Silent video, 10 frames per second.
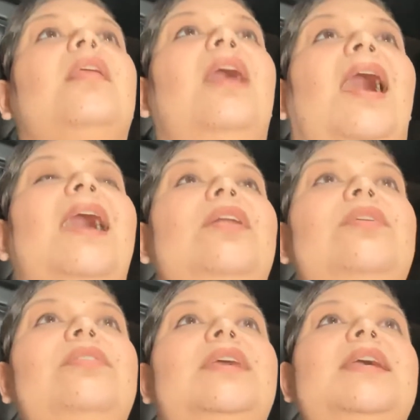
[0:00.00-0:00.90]
I
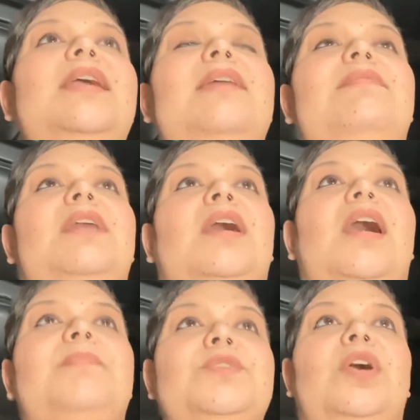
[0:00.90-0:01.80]
don't think if the
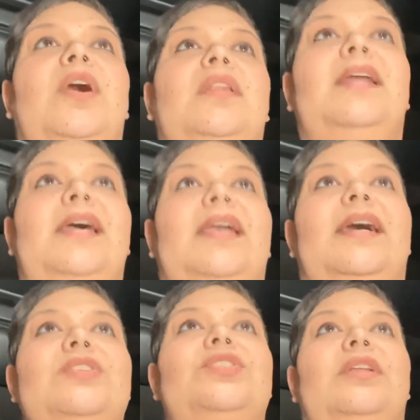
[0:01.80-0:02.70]
cops called
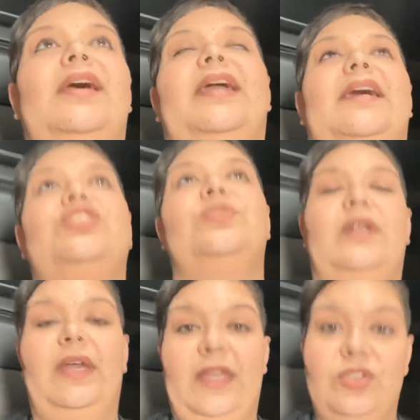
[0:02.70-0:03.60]
Lancaster, Lancaster
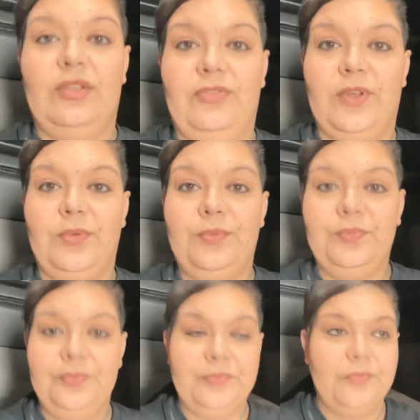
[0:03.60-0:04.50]
would answer the phone.
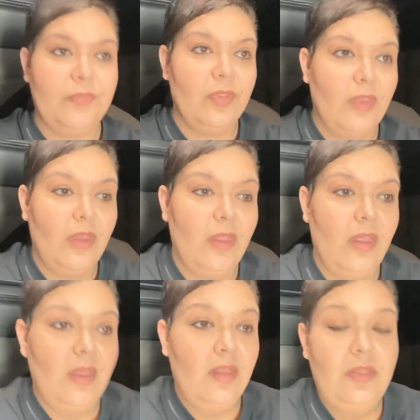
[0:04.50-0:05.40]

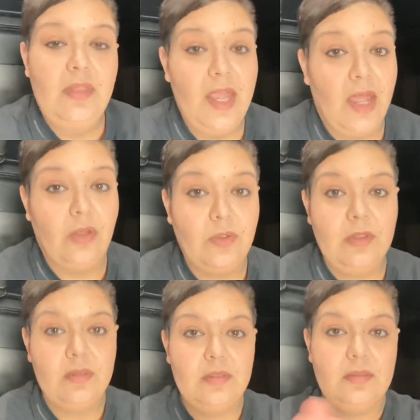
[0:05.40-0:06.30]
Now,
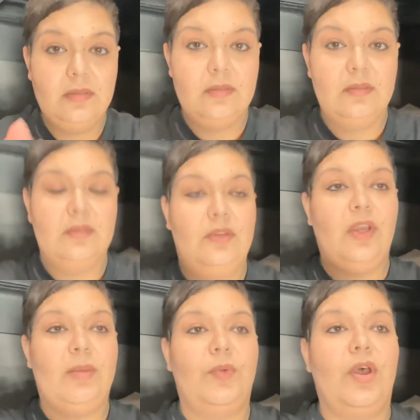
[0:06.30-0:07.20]
don't
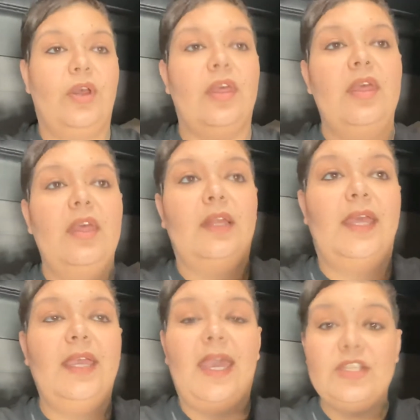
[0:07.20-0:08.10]
get me wrong.
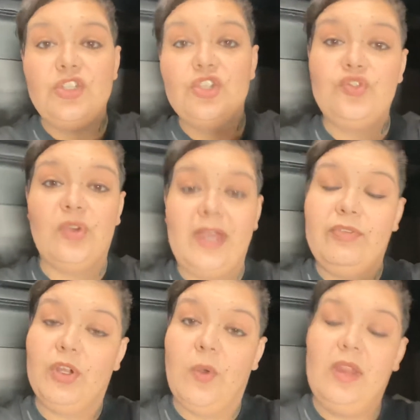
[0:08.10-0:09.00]
Lancaster's
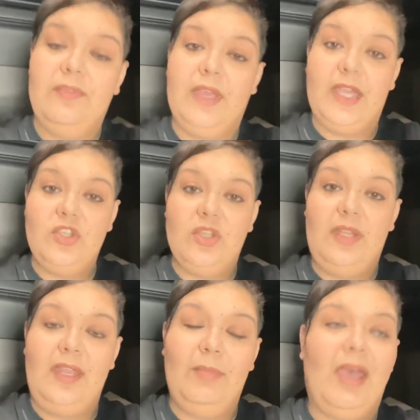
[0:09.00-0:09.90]
driver qualification
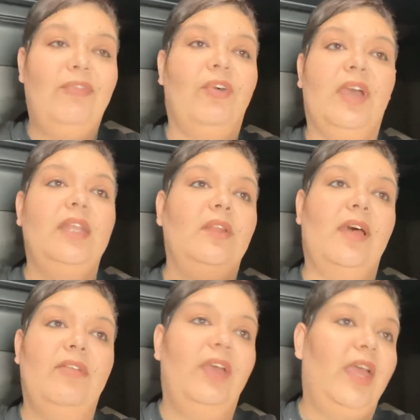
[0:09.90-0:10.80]
team, I fucking
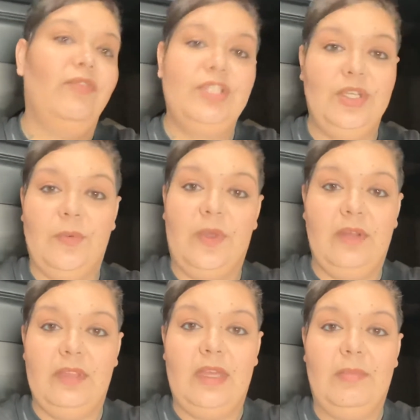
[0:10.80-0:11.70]
love every single one
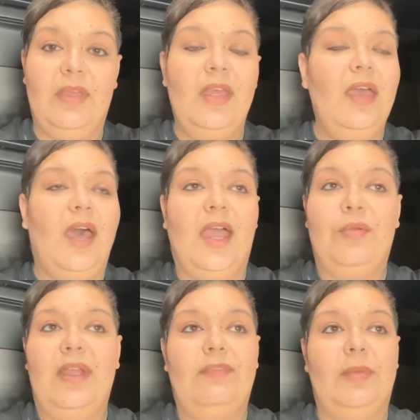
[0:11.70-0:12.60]
of them. I
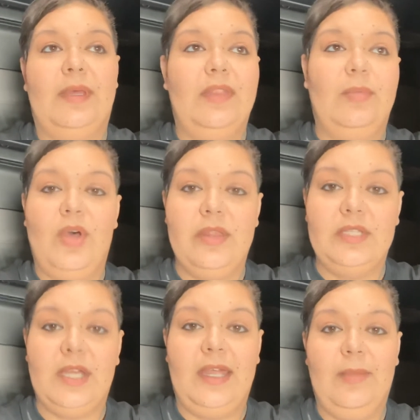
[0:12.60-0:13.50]
rave about them all the
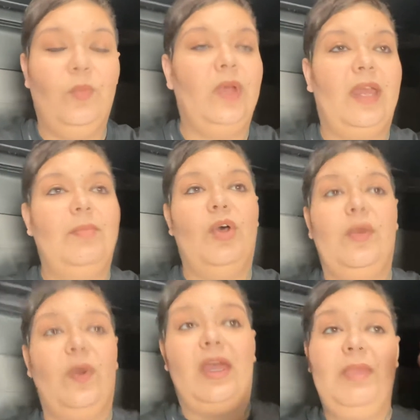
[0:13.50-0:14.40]
time. When
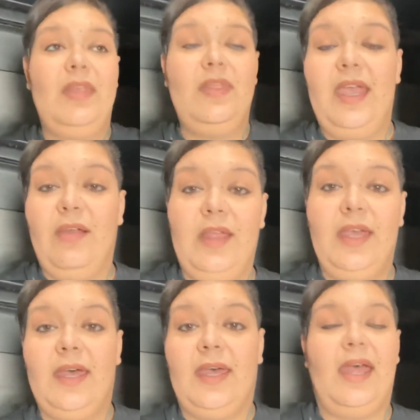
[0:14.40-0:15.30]
I'm in the
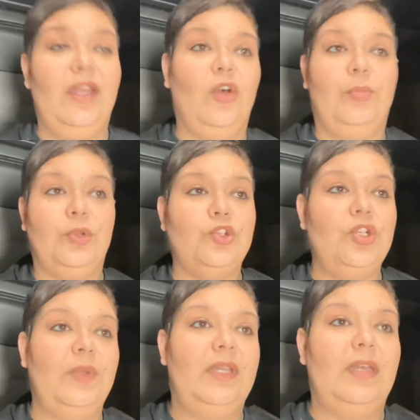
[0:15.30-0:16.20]
area, I go
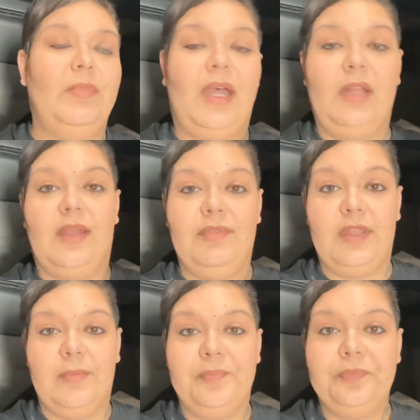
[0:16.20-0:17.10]
bullshit with them. I love
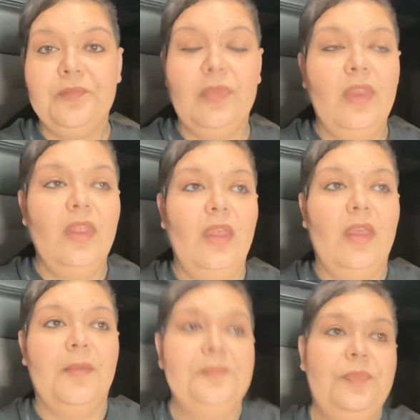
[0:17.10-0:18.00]
them.
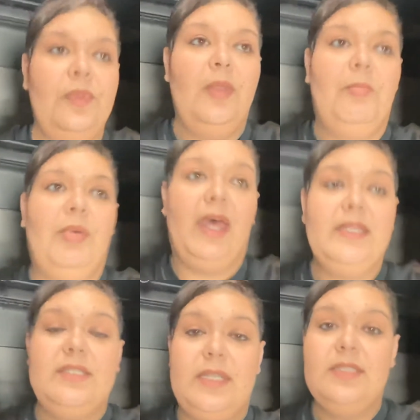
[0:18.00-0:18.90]

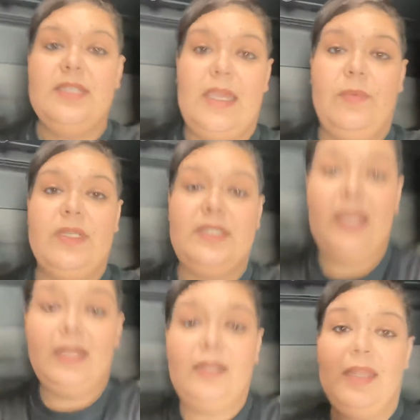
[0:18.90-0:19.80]
But since I was
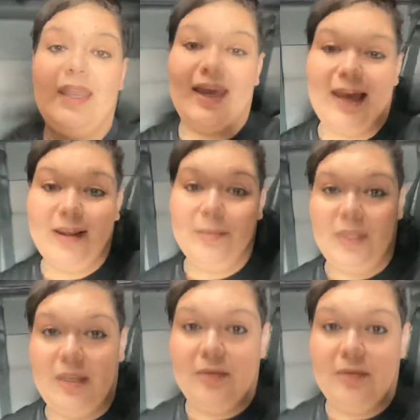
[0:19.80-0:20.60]
in the academy,